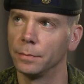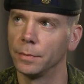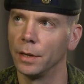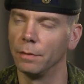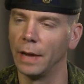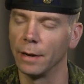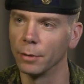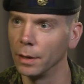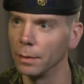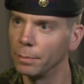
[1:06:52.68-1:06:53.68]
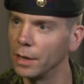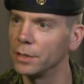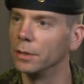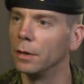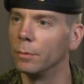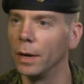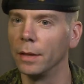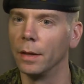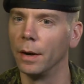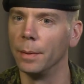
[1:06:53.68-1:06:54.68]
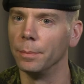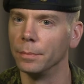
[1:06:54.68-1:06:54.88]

kind of angrily impatient in a way that I